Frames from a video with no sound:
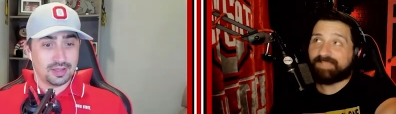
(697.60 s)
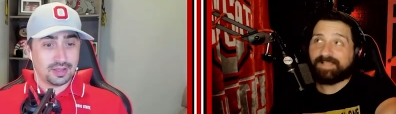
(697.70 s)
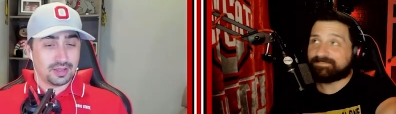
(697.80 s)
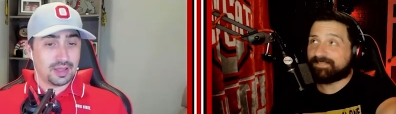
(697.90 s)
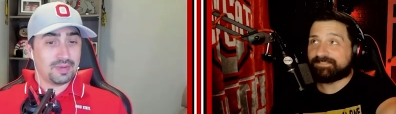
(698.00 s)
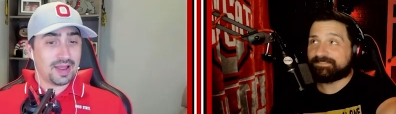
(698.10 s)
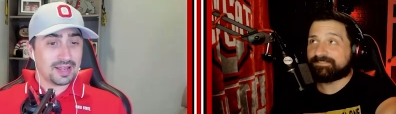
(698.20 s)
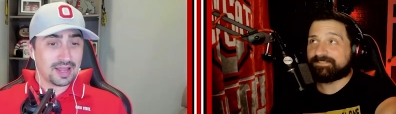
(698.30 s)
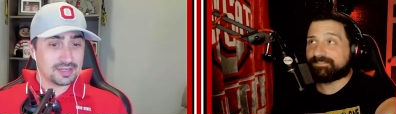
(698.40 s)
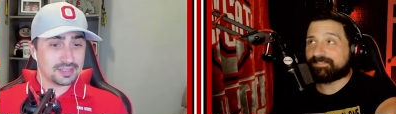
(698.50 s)
Speaker 1: I, I, I, mean,
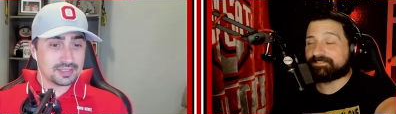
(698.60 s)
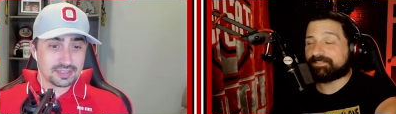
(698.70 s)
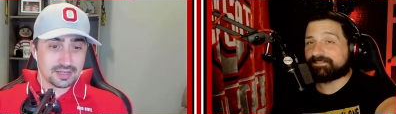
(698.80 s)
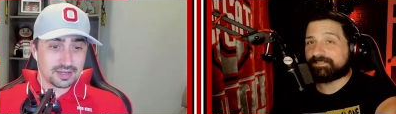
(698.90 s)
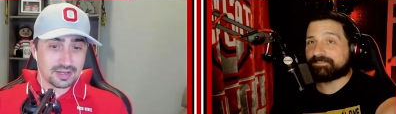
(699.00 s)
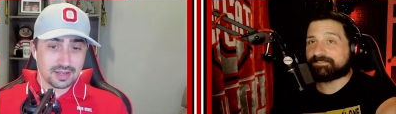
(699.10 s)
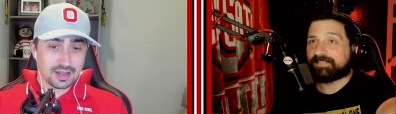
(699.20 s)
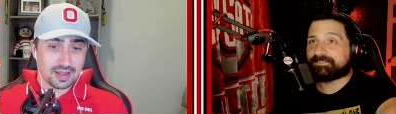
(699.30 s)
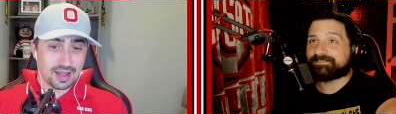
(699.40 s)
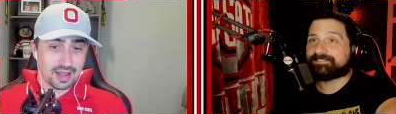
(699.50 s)
that, I that, just, that's
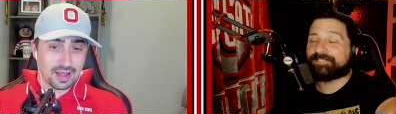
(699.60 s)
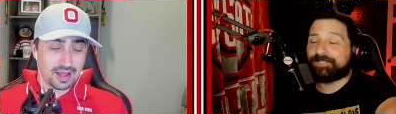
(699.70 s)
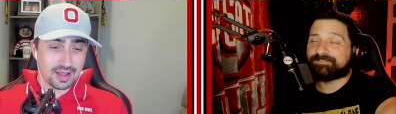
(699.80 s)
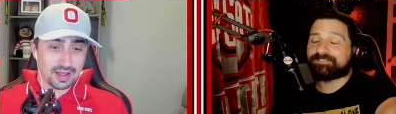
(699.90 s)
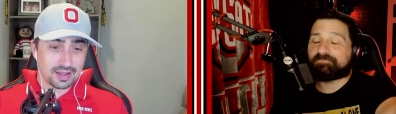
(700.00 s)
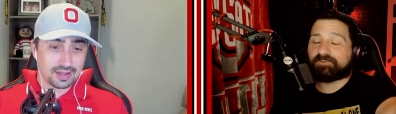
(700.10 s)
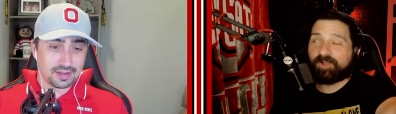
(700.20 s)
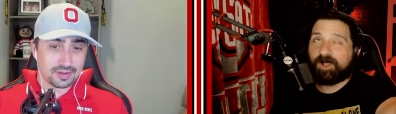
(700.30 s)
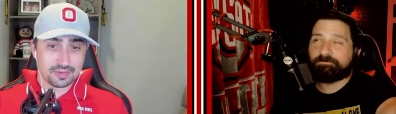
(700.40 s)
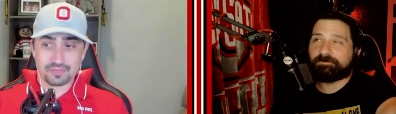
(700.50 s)
that's as close as of a
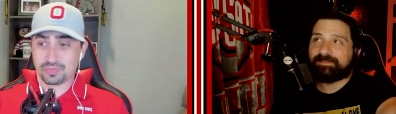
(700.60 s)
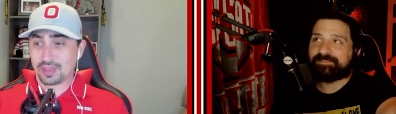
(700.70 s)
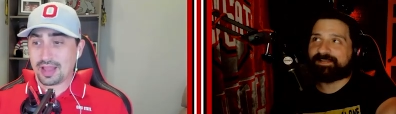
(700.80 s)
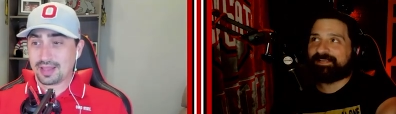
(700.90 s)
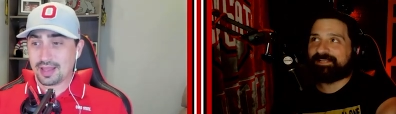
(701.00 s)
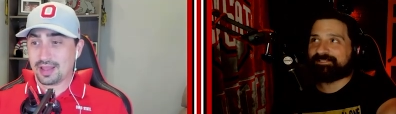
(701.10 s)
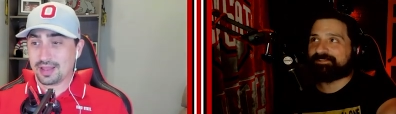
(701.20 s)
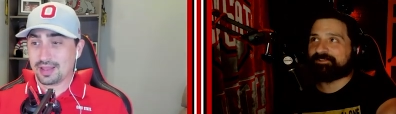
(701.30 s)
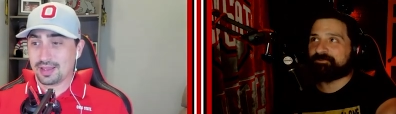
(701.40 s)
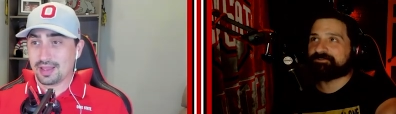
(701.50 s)
compliment I could get to
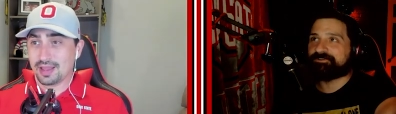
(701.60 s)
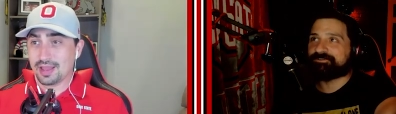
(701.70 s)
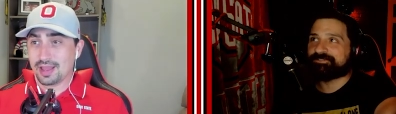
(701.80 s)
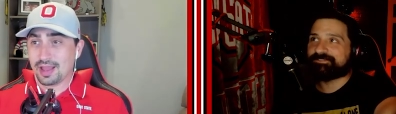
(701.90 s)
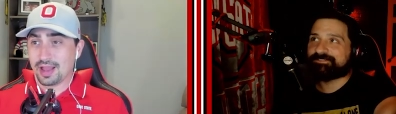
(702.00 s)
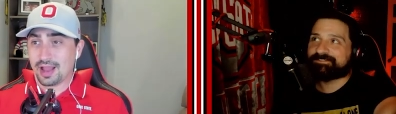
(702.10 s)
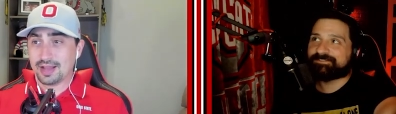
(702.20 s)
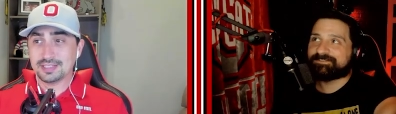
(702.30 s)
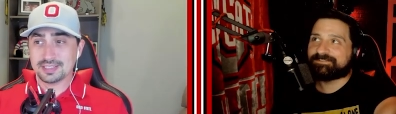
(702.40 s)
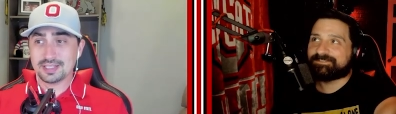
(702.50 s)
the Hoosiers.
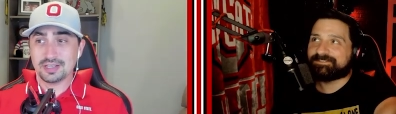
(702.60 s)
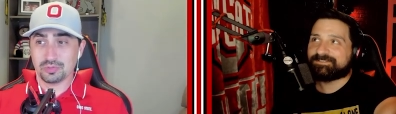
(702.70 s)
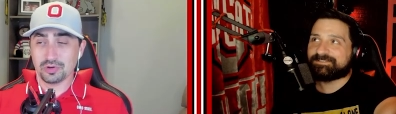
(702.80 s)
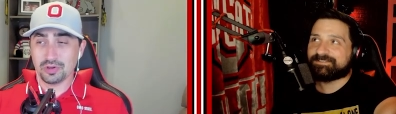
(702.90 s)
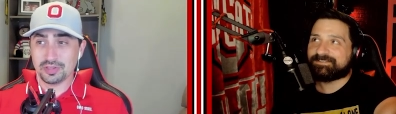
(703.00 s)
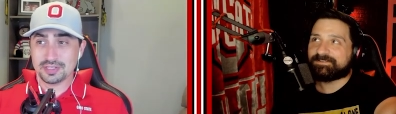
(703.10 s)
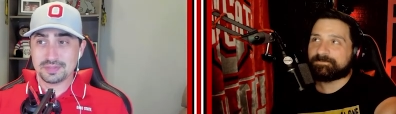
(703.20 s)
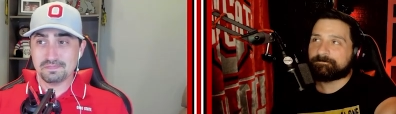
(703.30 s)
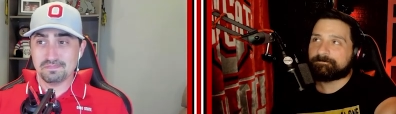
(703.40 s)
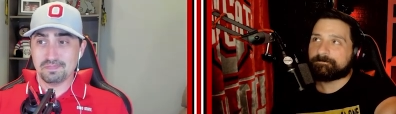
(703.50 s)
Speaker 2: I just think really
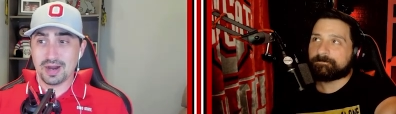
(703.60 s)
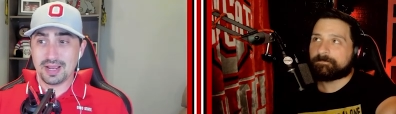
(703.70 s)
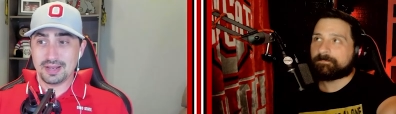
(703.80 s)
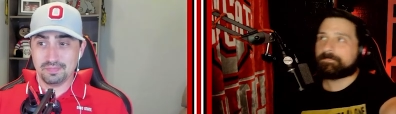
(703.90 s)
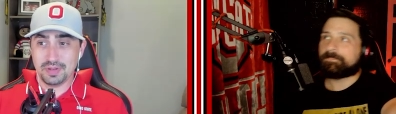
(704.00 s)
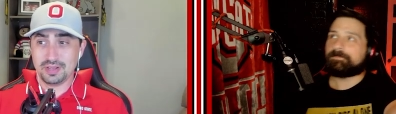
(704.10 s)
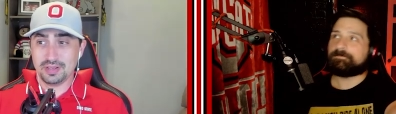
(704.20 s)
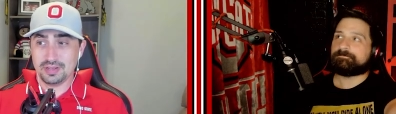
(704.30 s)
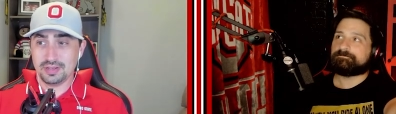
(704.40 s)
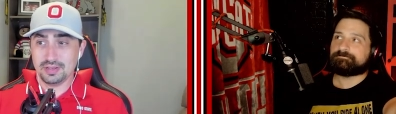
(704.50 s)
this might
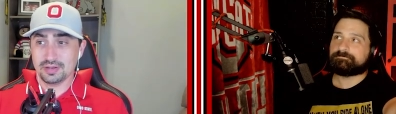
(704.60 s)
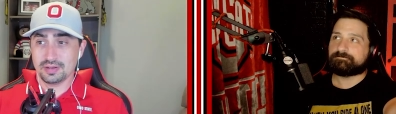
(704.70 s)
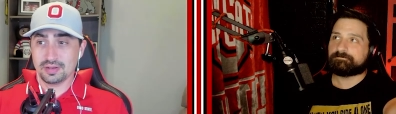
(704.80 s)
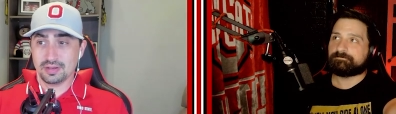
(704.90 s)
be